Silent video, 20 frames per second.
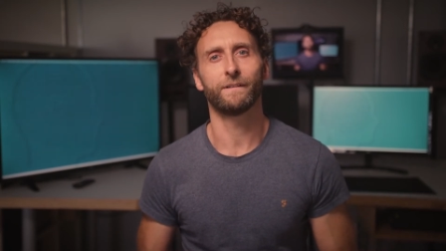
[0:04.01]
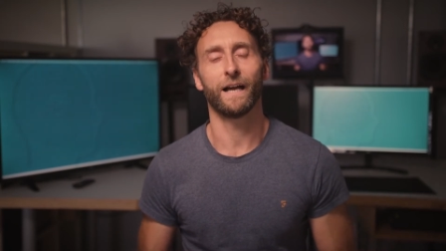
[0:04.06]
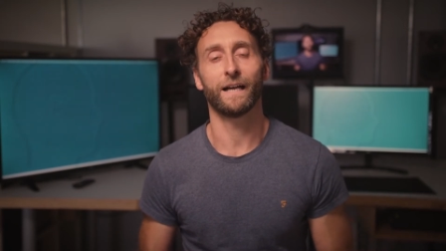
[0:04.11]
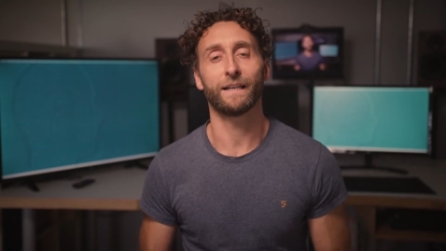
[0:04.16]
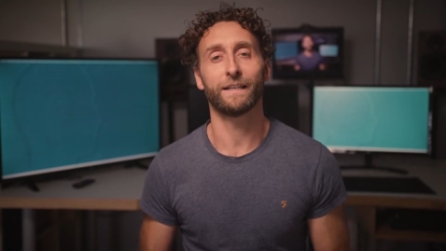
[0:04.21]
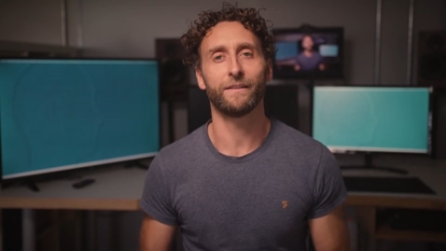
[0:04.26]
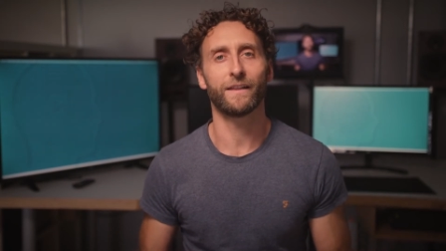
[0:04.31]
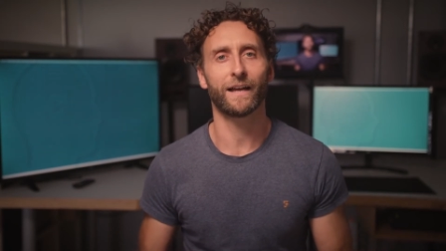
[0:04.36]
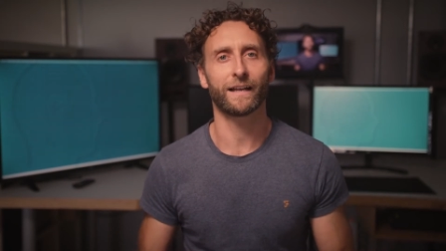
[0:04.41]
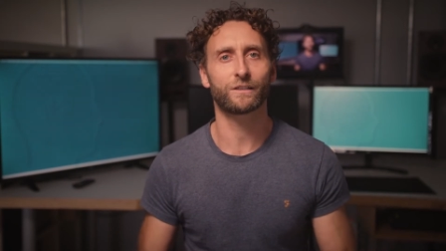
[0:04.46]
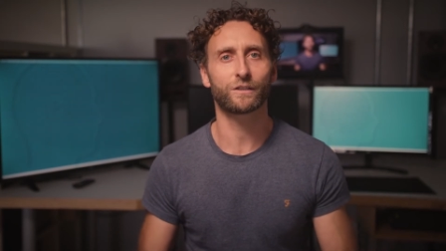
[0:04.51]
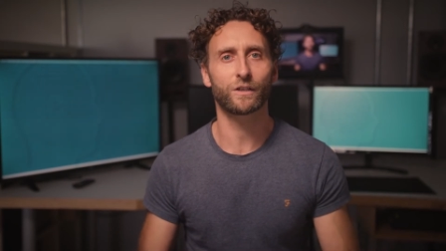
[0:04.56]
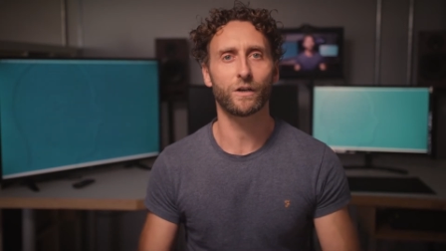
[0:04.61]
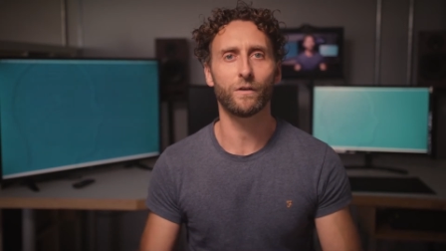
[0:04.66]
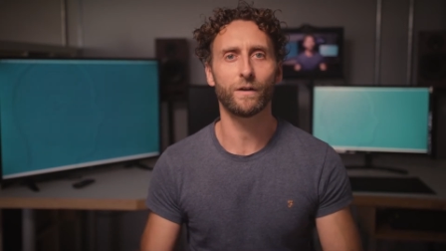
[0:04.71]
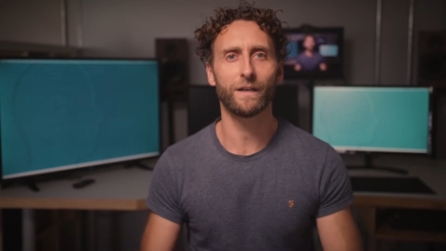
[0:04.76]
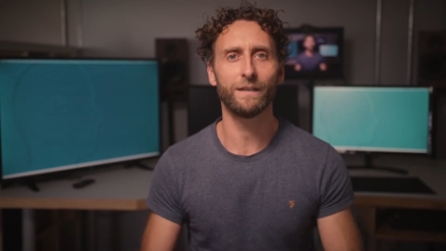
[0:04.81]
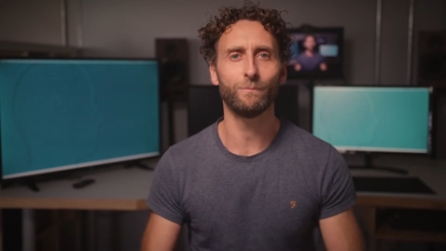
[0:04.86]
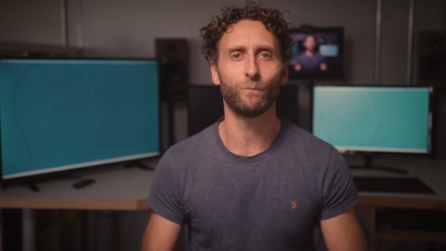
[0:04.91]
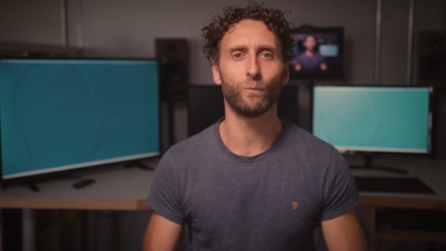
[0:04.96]
and in that
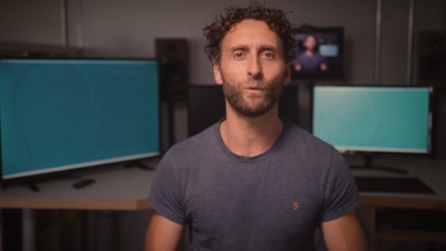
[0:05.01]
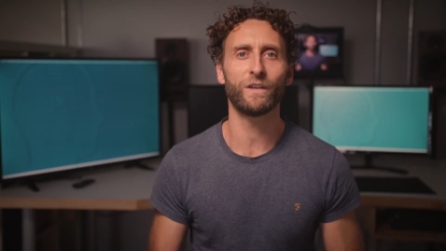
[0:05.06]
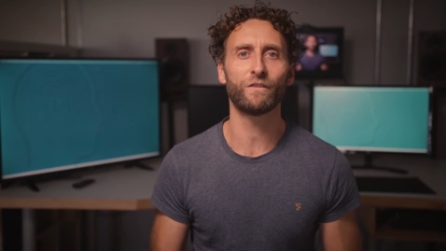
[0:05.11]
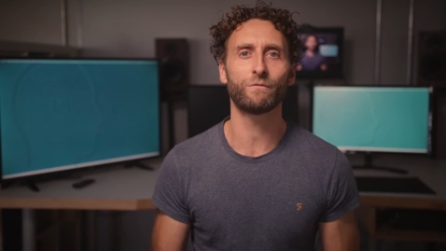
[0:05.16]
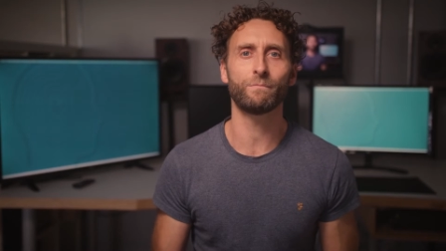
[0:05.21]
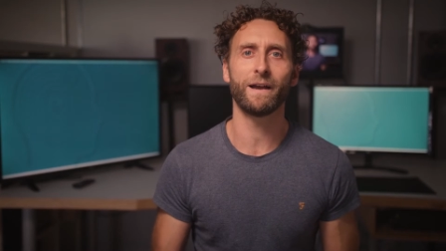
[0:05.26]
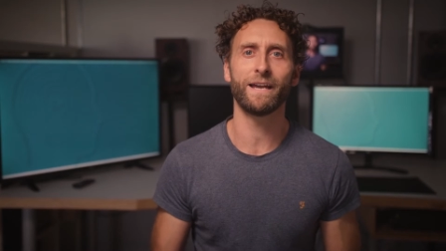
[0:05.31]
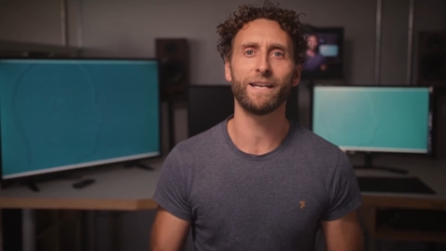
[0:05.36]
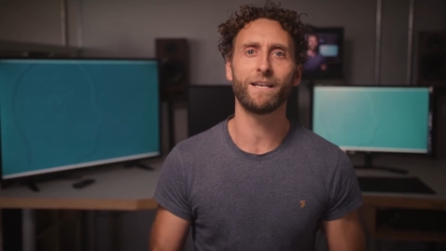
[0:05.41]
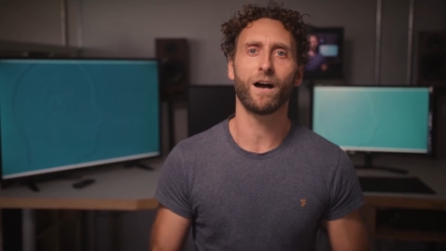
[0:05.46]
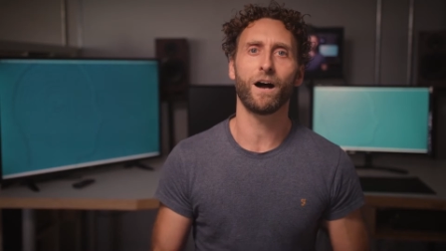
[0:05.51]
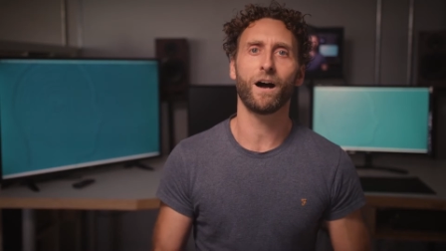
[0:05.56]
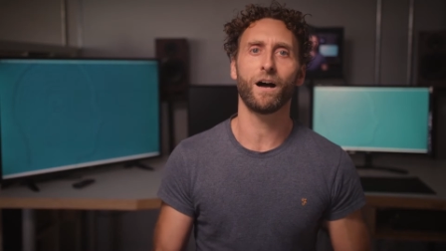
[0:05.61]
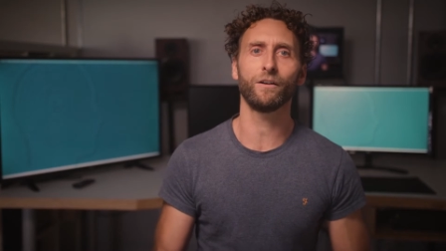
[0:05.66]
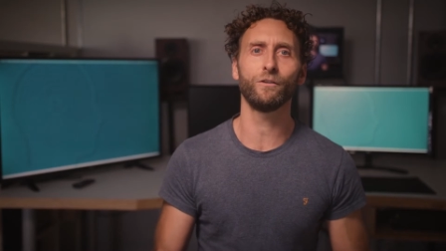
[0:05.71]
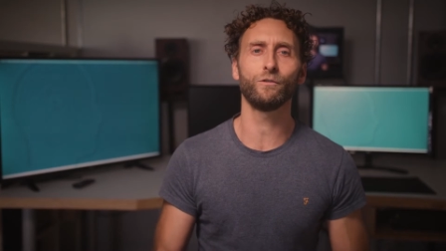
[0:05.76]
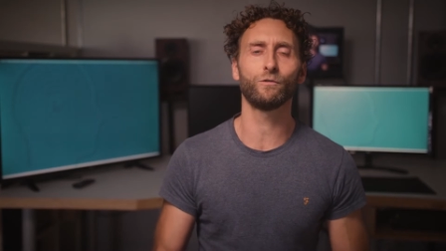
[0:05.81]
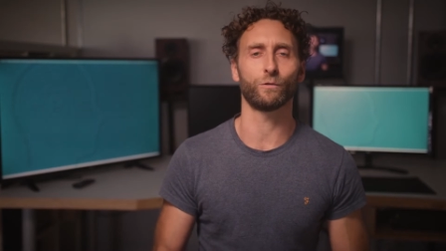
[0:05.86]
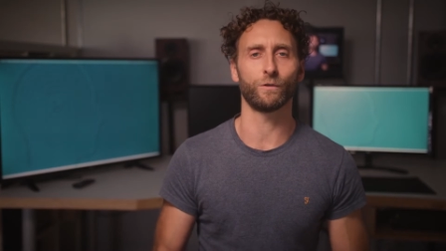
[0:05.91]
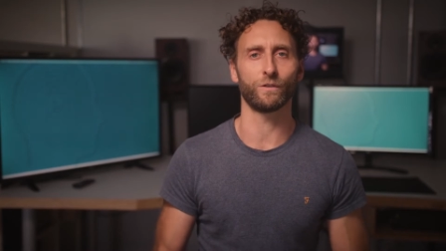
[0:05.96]
time, we've made
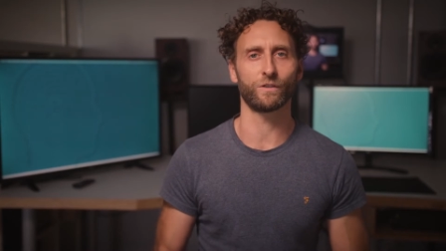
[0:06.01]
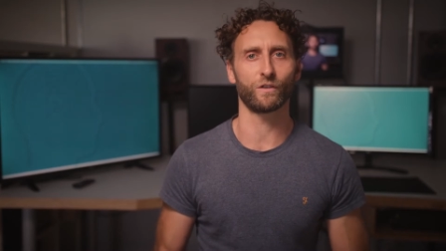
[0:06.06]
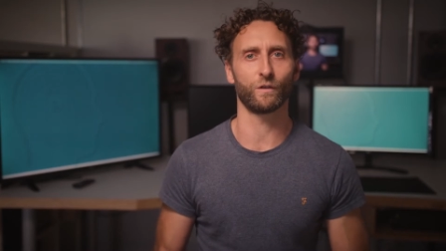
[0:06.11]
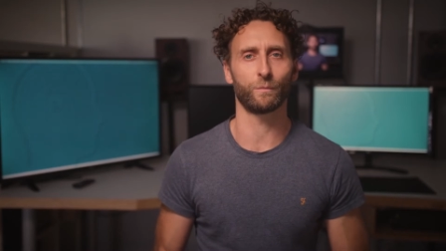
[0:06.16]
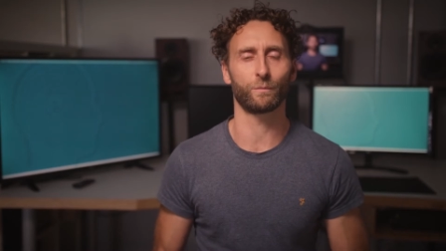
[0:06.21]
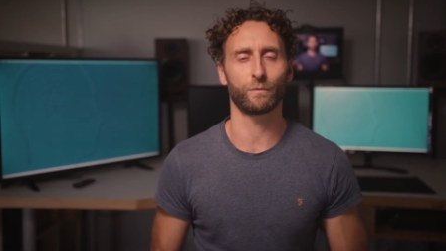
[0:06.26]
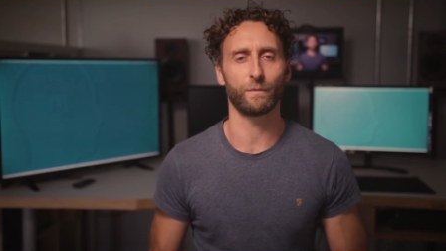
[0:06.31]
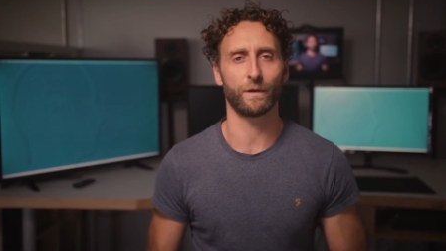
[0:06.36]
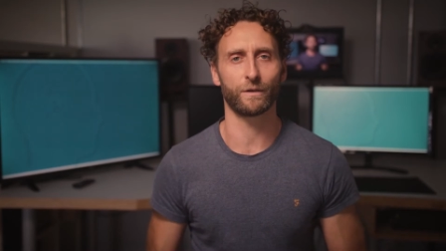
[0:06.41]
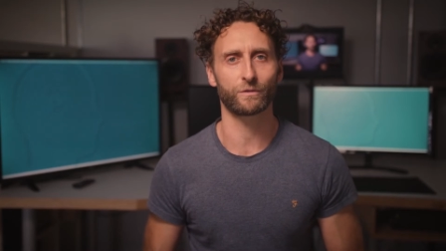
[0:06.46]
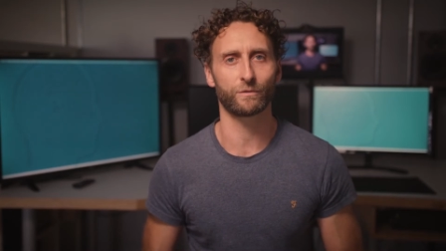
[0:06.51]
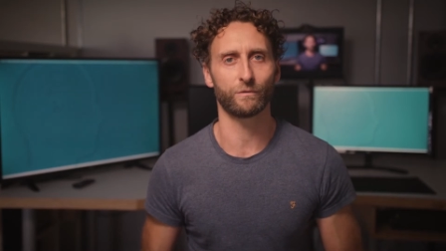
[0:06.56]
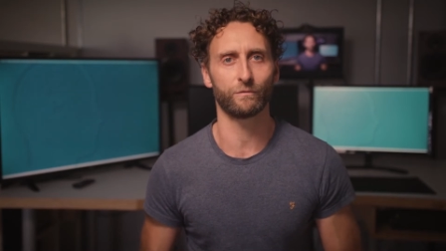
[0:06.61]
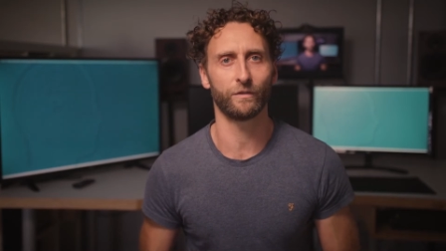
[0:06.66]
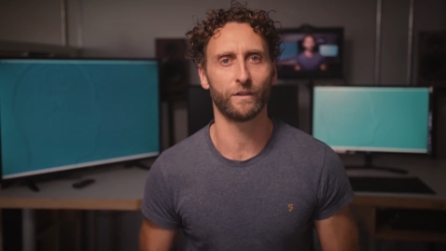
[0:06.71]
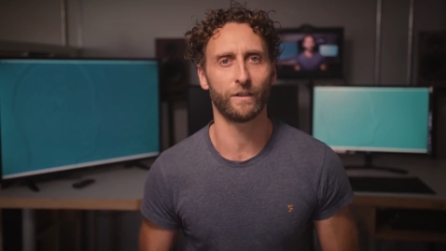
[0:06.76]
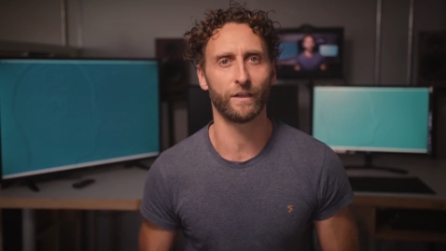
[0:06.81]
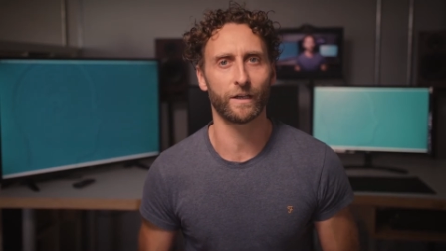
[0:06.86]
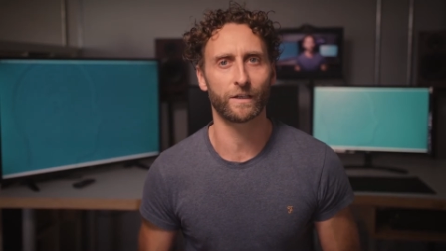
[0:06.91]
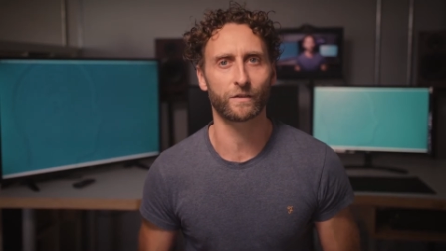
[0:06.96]
hundreds of promotional
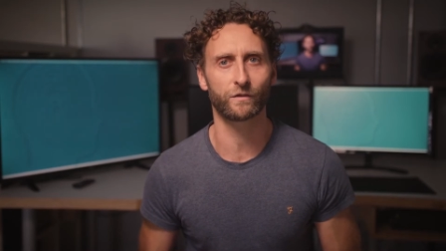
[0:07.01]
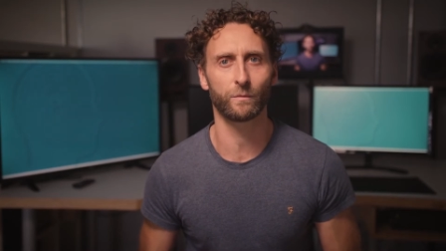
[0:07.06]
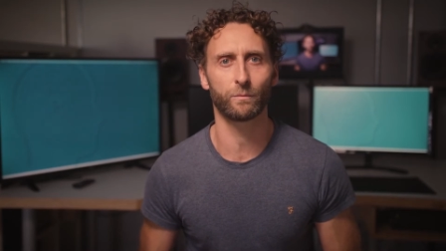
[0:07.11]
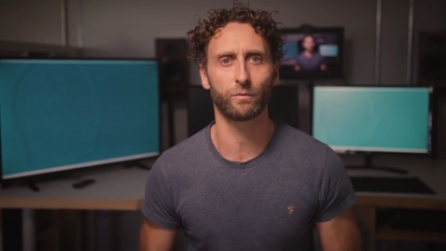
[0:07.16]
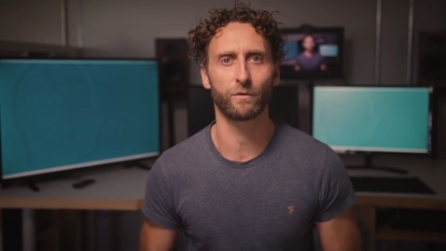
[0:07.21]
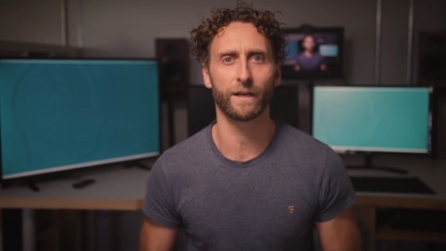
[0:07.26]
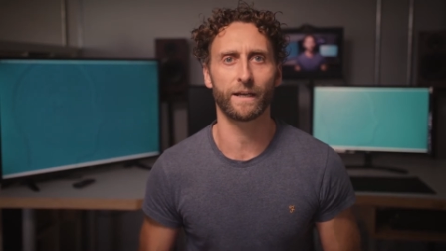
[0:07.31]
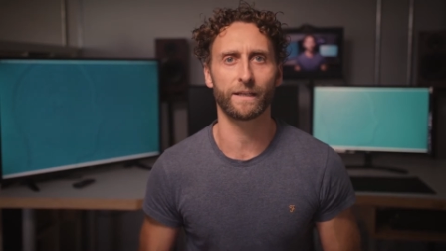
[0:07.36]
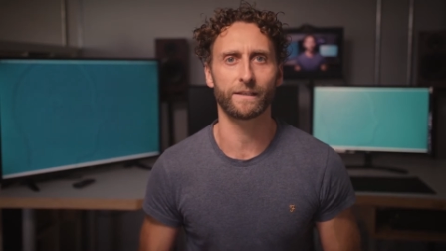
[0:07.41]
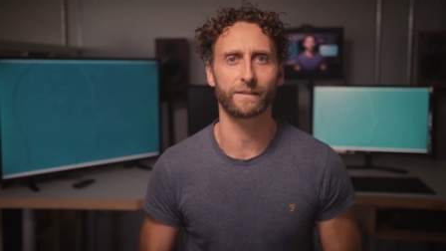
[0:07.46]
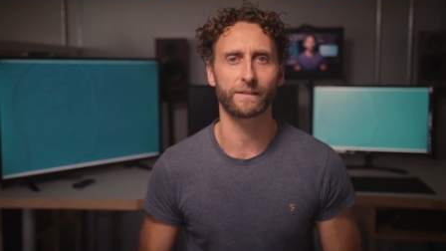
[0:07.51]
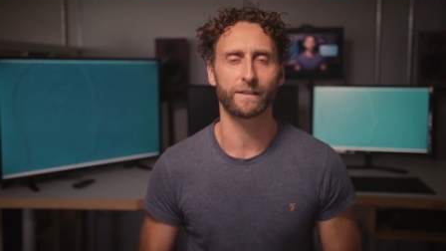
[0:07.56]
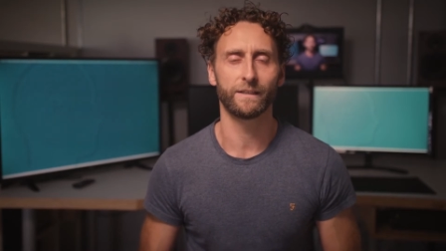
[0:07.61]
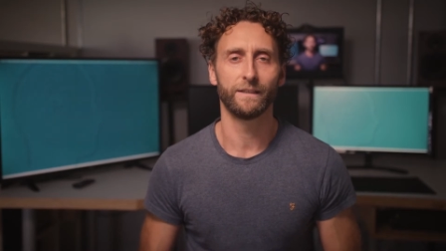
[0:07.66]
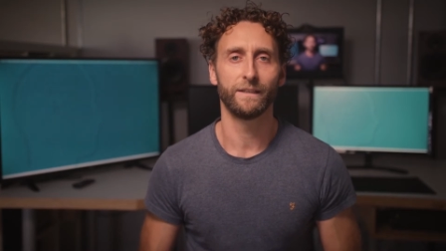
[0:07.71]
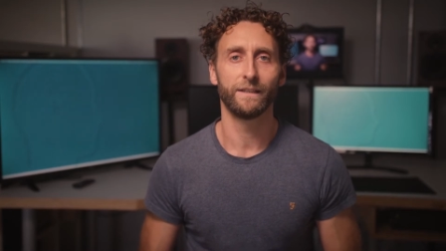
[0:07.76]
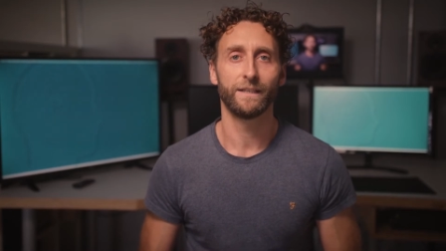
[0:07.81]
videos for brands,